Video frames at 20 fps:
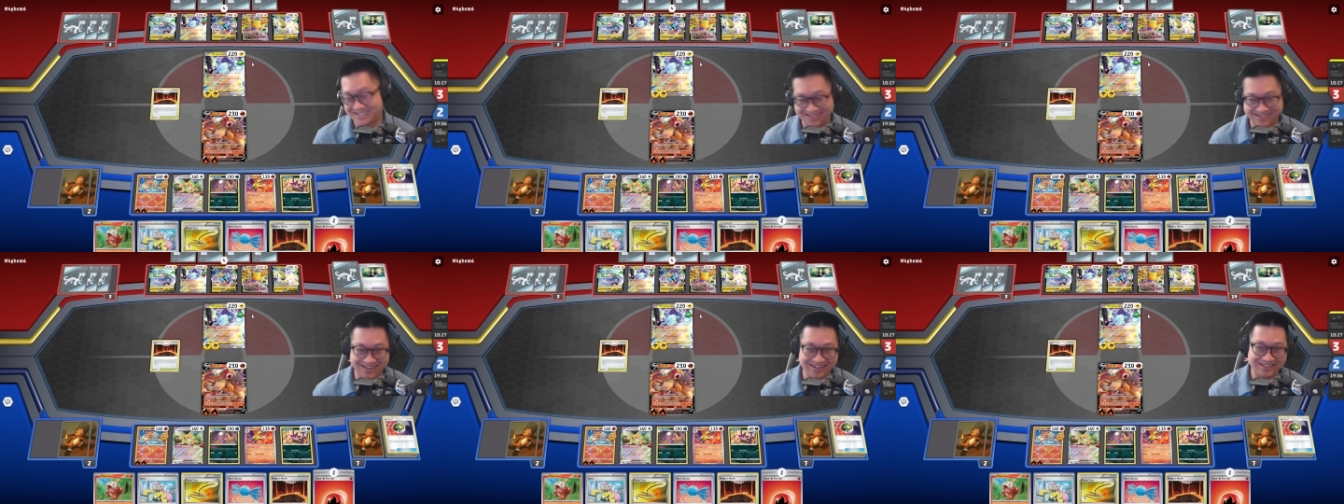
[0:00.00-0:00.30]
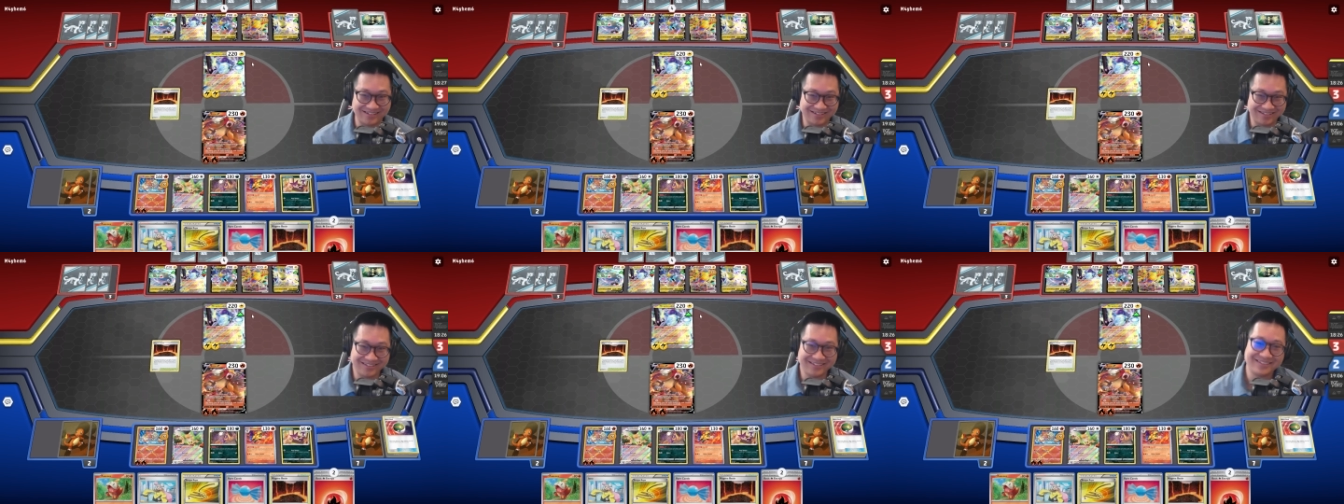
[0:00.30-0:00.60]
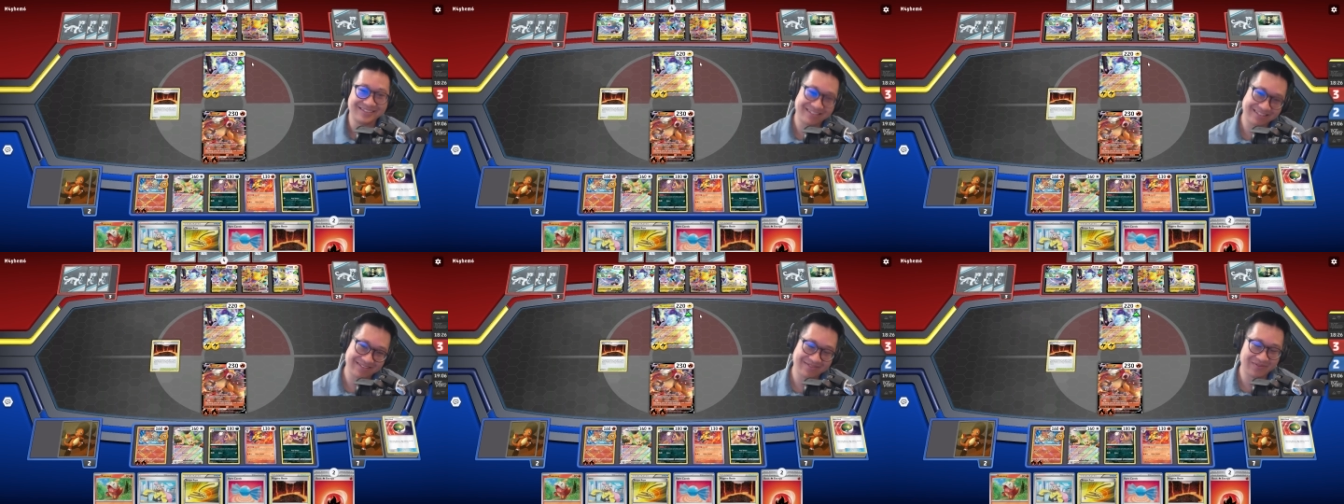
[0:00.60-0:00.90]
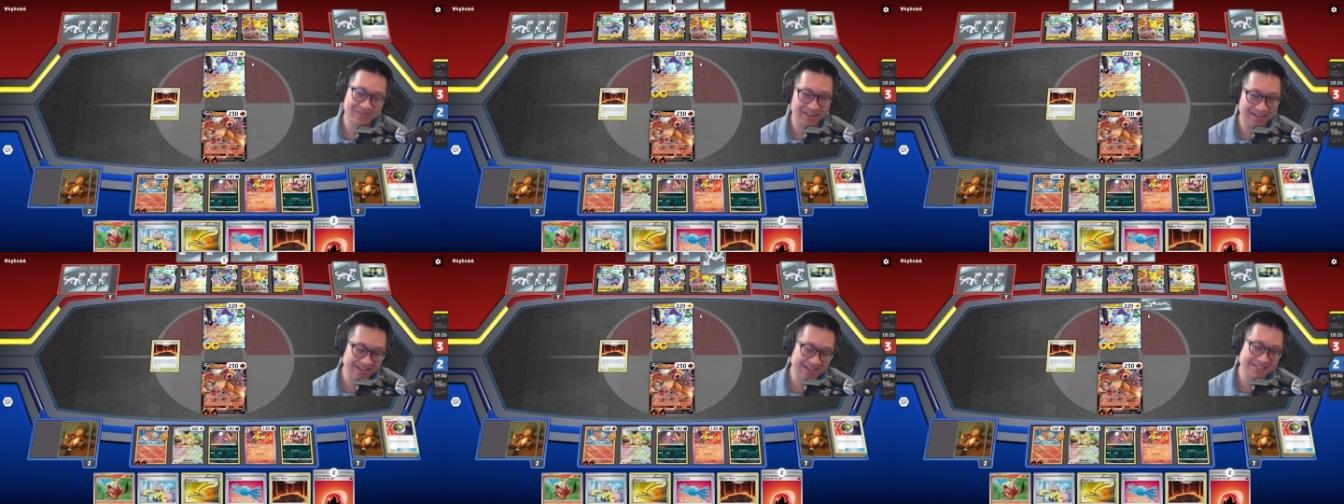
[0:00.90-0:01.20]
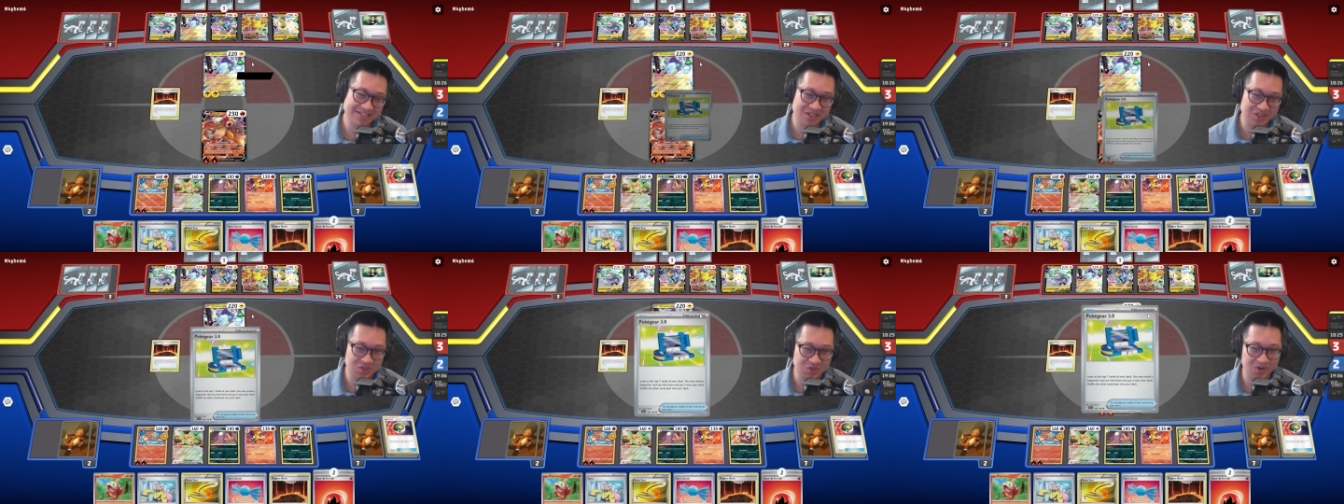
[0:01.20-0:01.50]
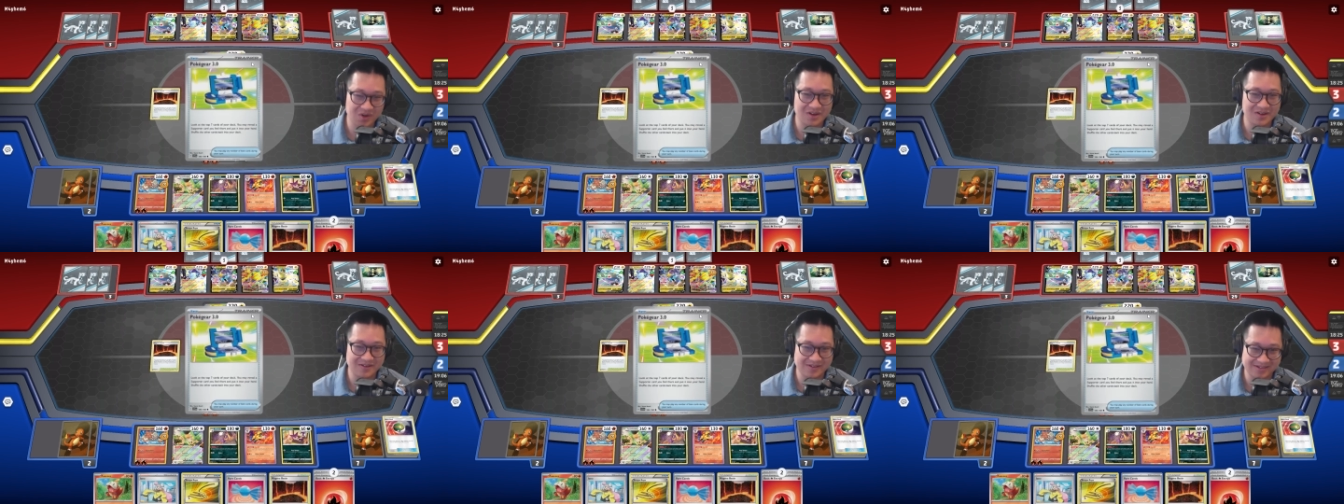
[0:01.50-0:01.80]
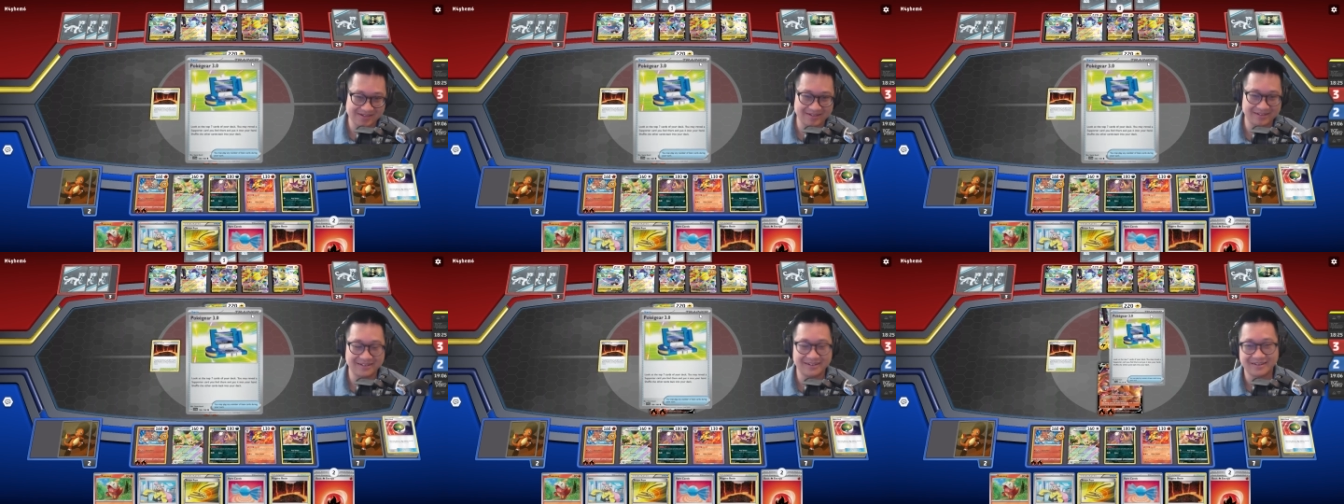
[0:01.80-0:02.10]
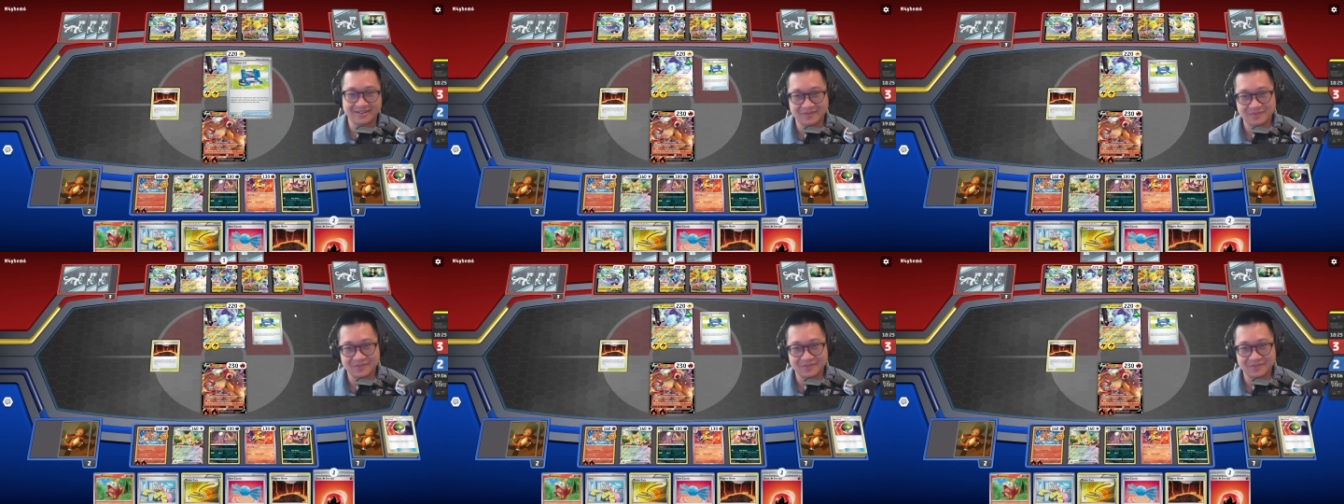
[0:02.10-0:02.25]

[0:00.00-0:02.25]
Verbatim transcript: Donald. I need some draws here.